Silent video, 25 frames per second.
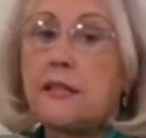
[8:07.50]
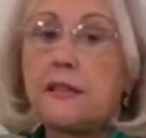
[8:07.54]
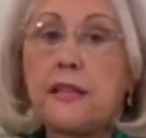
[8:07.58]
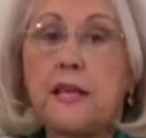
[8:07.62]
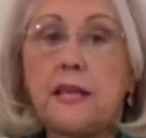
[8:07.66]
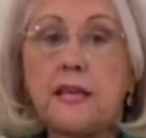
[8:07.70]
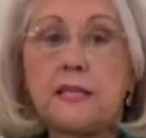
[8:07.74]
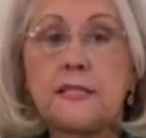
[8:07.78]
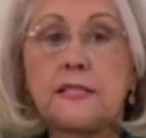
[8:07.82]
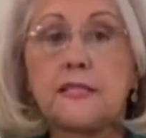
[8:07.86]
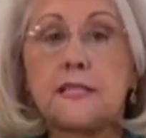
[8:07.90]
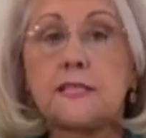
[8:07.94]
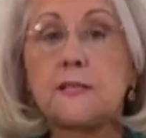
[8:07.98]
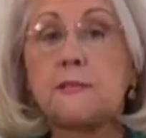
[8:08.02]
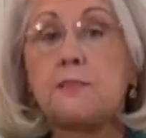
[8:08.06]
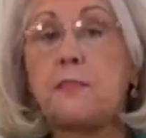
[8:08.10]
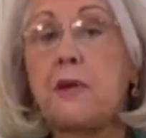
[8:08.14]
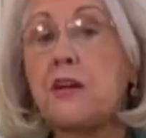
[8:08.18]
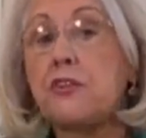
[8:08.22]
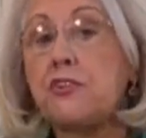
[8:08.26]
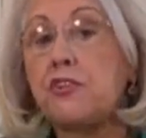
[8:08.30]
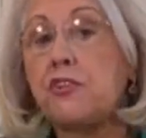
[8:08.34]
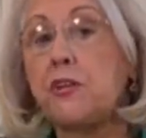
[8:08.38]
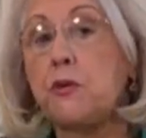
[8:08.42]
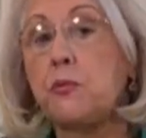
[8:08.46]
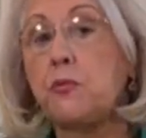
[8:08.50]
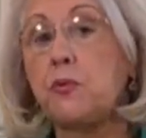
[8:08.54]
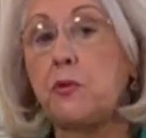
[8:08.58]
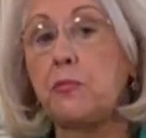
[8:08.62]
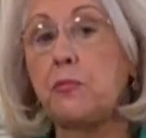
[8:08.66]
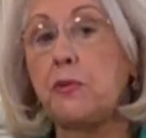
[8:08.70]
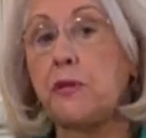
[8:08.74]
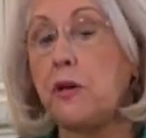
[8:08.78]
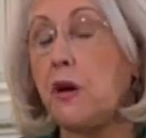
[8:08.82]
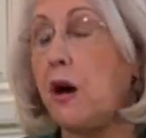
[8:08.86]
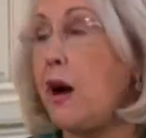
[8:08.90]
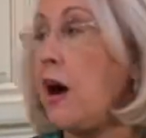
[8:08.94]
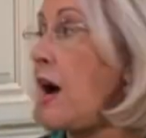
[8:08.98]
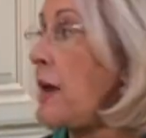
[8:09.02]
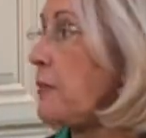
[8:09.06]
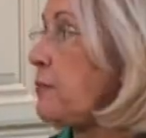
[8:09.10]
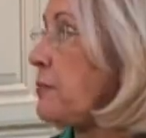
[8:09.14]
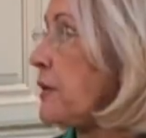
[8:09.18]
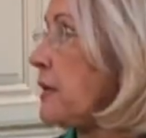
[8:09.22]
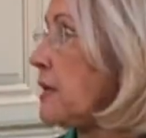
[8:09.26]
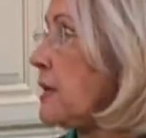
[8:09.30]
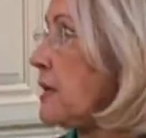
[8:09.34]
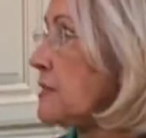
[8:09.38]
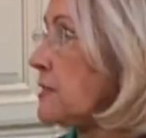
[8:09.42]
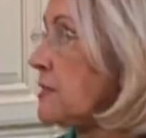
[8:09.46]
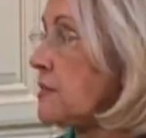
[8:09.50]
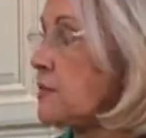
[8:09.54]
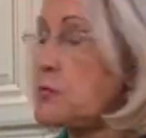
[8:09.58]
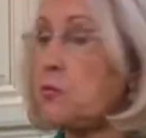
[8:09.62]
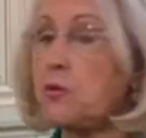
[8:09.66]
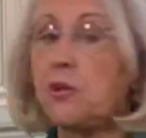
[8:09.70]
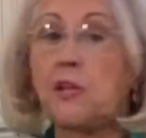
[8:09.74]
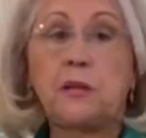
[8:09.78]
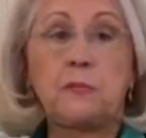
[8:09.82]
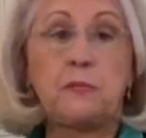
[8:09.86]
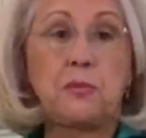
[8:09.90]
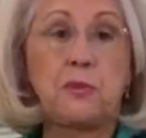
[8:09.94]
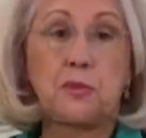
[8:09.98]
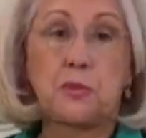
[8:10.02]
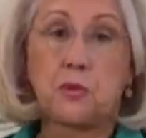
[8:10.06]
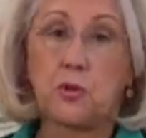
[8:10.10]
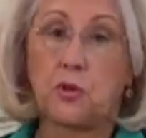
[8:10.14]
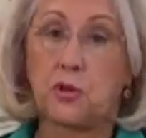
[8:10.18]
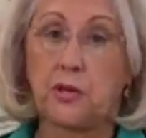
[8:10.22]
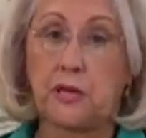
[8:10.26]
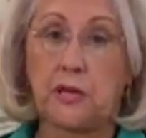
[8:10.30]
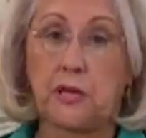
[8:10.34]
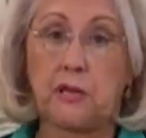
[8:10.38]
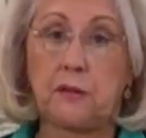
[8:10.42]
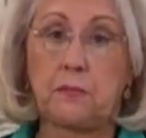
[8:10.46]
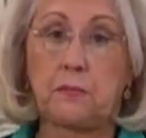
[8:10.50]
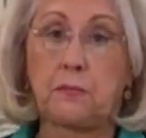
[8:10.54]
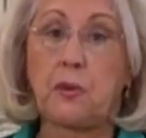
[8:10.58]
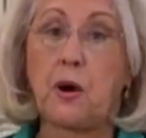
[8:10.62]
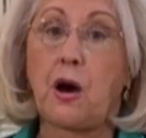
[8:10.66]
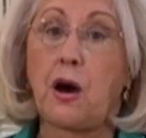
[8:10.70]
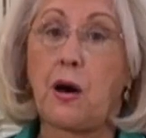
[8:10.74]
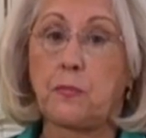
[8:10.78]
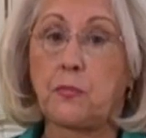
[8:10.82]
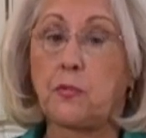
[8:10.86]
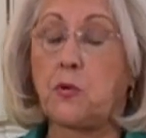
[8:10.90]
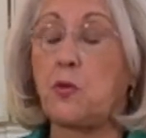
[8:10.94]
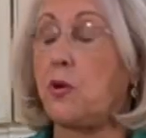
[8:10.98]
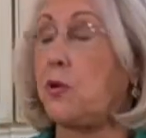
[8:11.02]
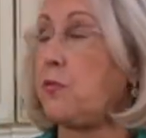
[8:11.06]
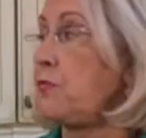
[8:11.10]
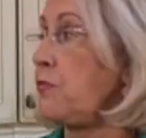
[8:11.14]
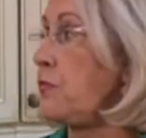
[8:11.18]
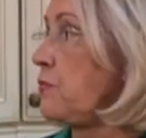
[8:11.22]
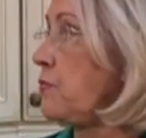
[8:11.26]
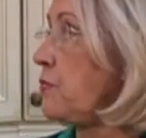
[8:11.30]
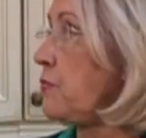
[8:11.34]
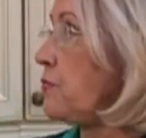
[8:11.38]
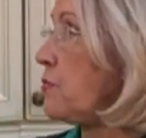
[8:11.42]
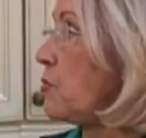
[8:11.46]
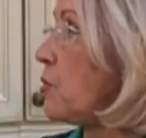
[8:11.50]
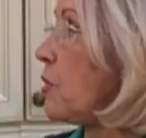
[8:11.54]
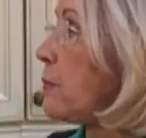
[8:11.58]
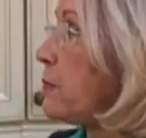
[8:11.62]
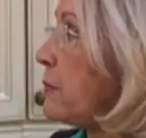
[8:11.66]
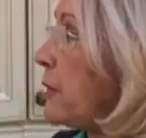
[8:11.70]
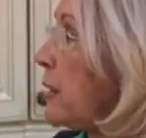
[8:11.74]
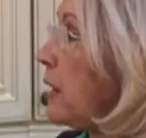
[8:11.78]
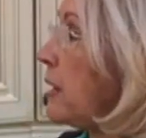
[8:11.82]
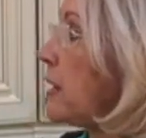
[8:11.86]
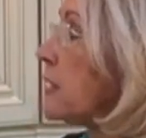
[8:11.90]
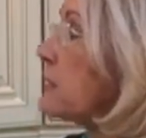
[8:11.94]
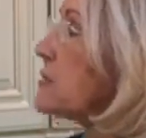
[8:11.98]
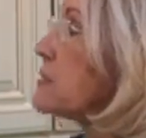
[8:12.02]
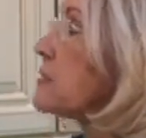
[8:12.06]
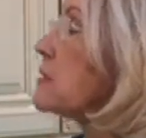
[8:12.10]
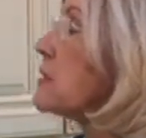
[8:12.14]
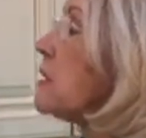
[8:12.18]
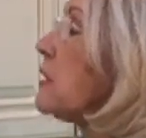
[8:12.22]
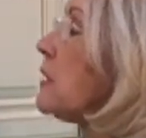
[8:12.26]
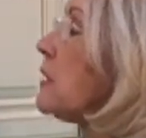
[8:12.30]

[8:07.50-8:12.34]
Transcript: this especially will be hot because it's really been cooking popcorn for 4 minutes.